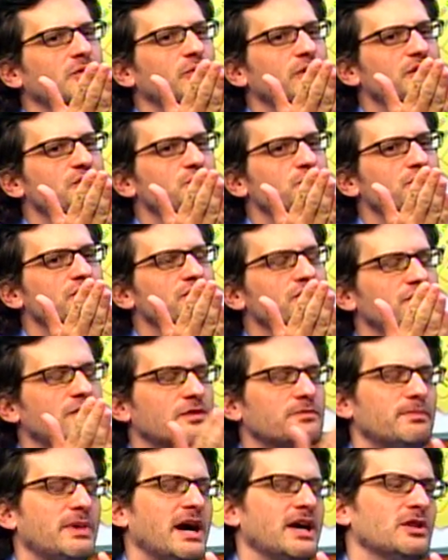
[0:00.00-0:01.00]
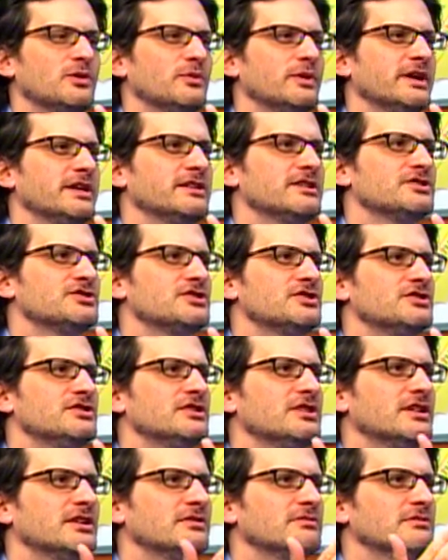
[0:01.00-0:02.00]
which was, for, by the way, there's a,
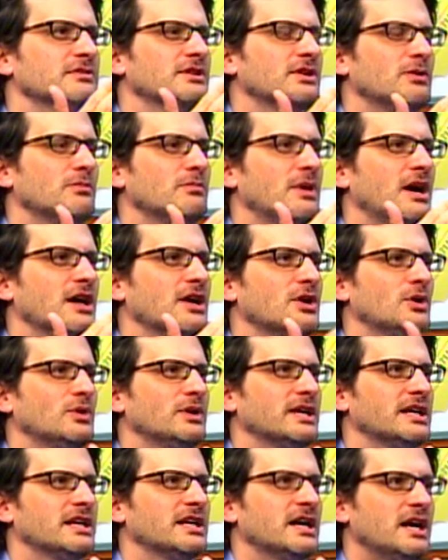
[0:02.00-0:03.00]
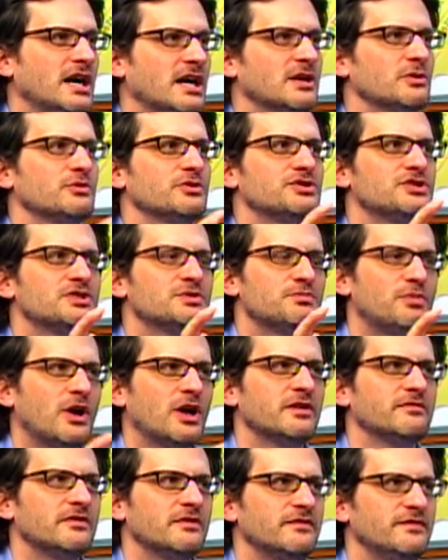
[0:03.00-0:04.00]
a little Mongolian hut, which is
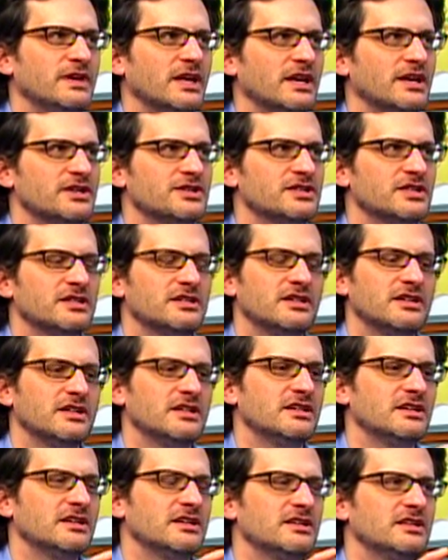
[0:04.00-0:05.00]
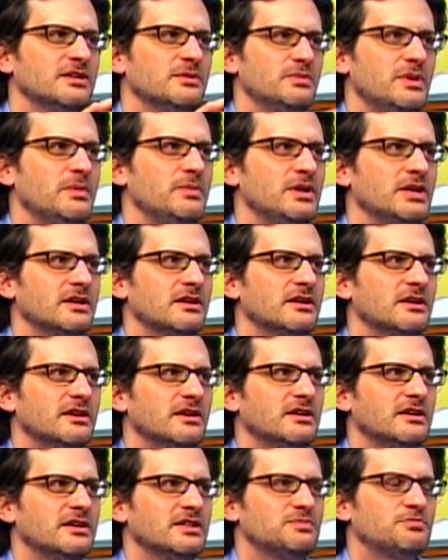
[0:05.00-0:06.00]
part of a village, and, and in Namibia,
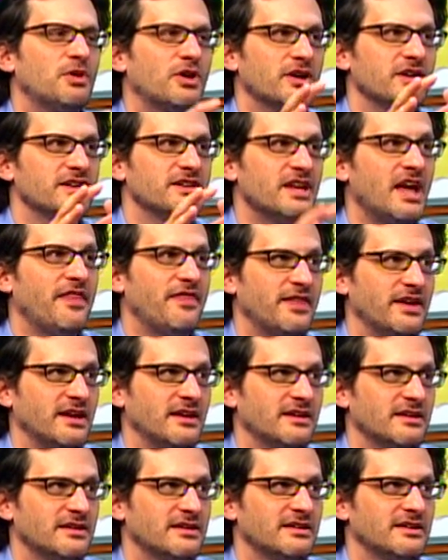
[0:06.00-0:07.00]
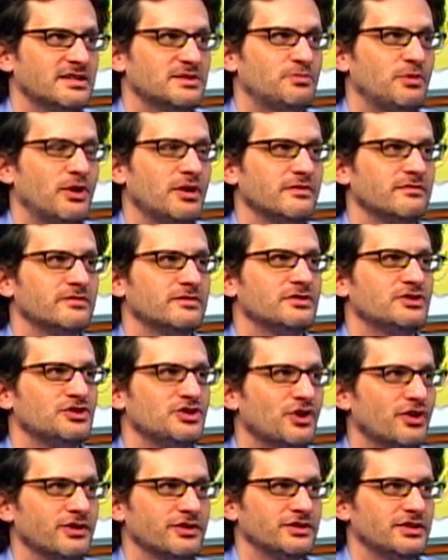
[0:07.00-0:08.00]
it's part of nothing. It's part of right.
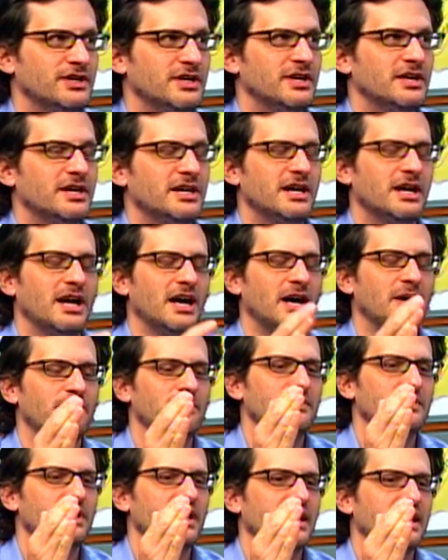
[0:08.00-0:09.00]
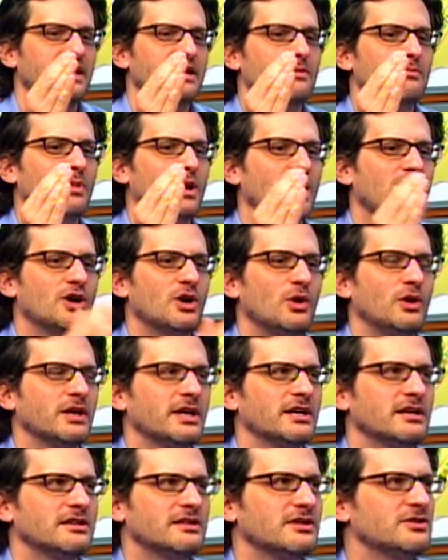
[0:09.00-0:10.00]
dirt. Um, and in
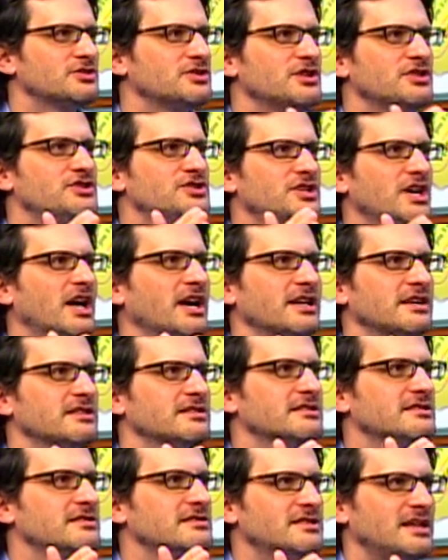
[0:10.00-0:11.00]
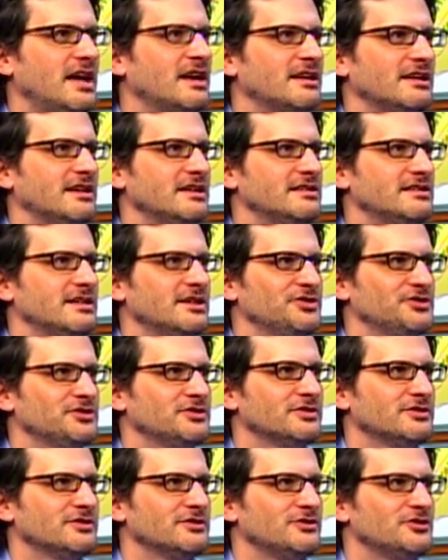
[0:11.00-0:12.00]
Mongolia, there's a giant satellite dish
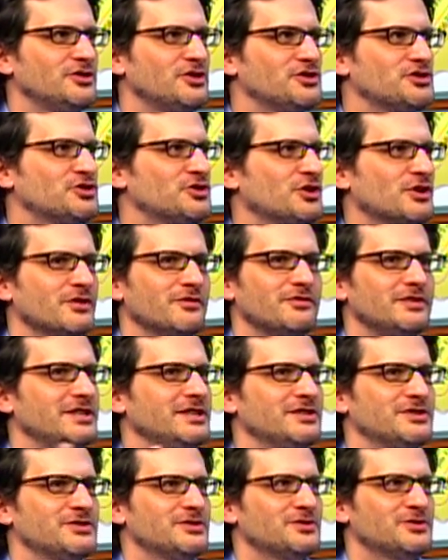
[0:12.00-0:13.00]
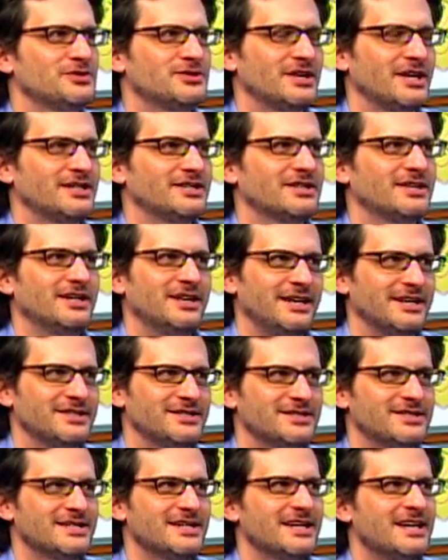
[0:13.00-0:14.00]
to serve these six
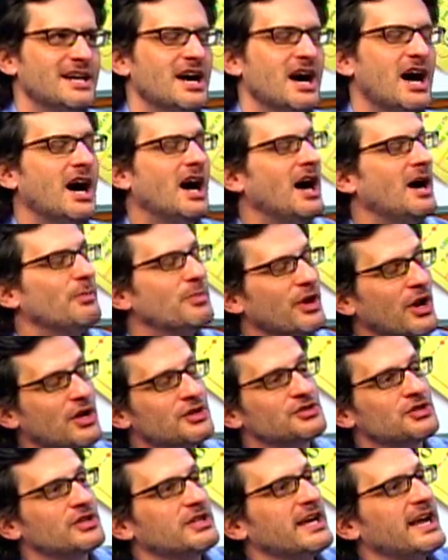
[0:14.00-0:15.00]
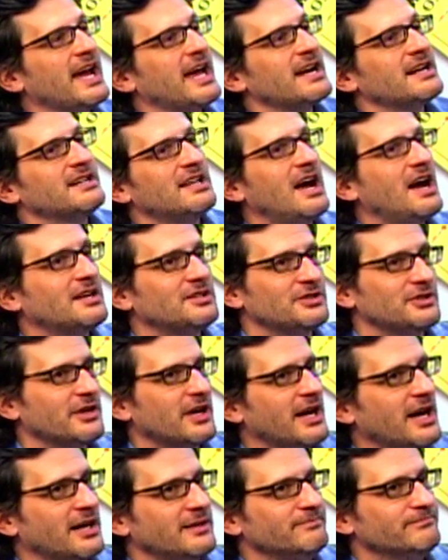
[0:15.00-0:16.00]
huts. Uh, but also, they got a doctor
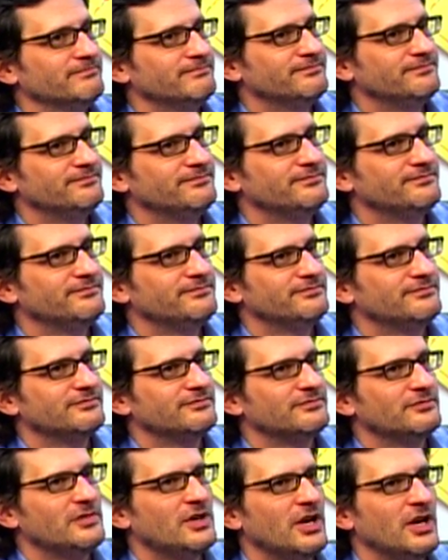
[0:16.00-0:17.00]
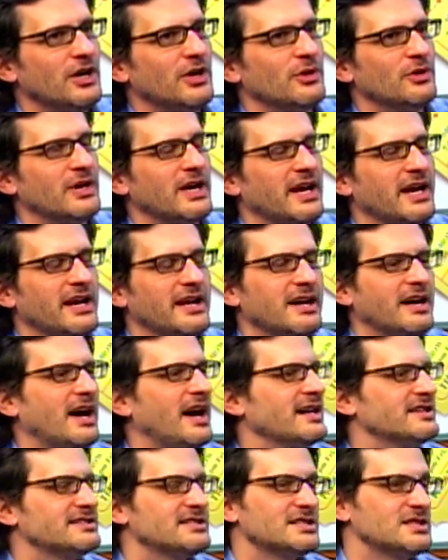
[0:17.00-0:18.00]
to come. Mm-hmm. You know, and
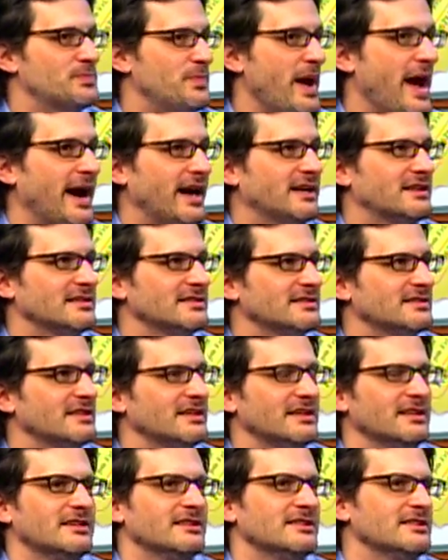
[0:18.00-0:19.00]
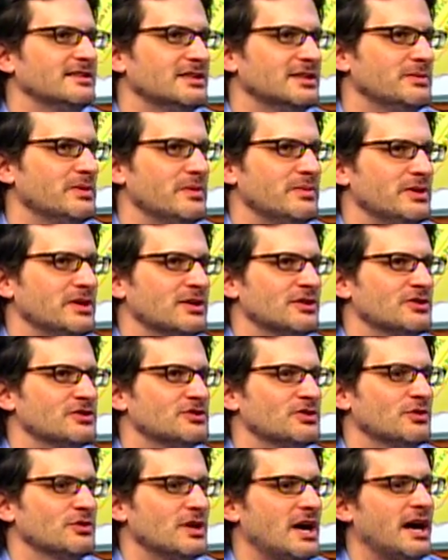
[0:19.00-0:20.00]
I suspect that in Namibia,
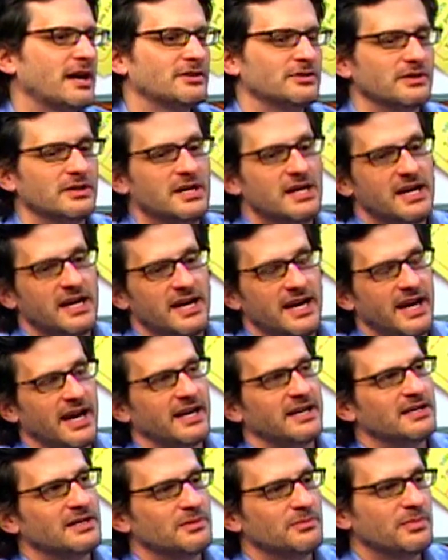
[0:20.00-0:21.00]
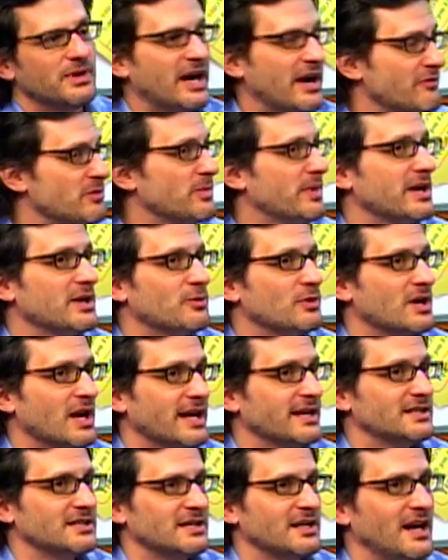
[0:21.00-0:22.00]
there's no doctor. And, but everybody would
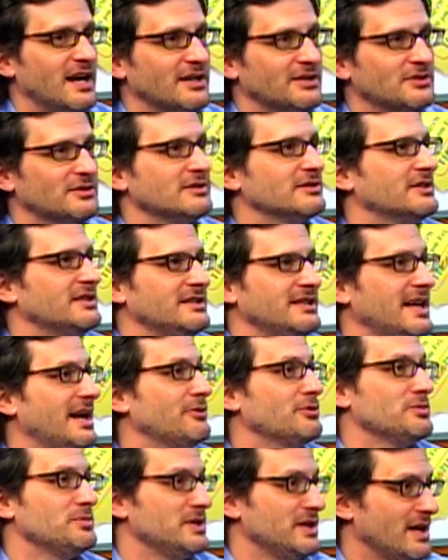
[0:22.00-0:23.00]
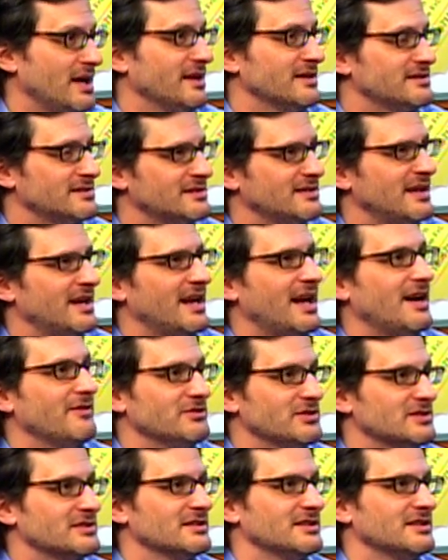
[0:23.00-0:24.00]
like the doctor, and that would be nice. And
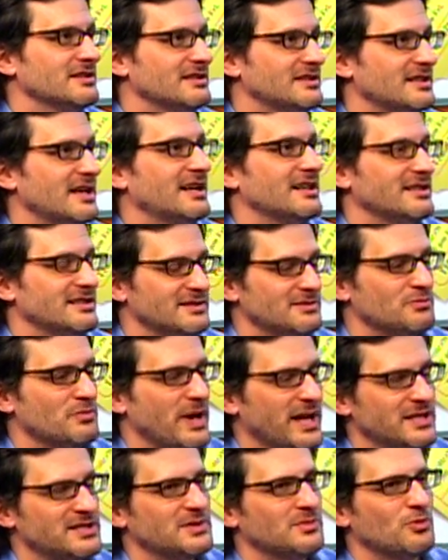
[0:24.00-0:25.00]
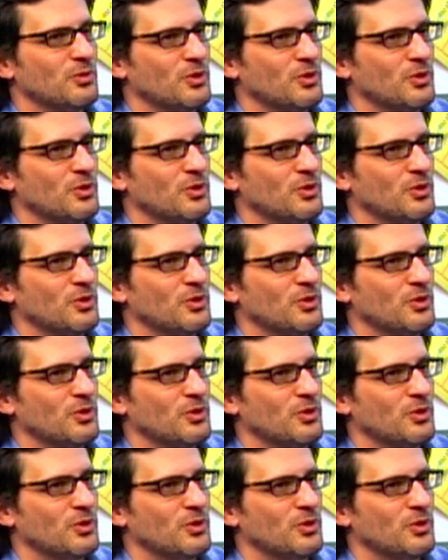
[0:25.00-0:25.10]
obviously, that is, makes it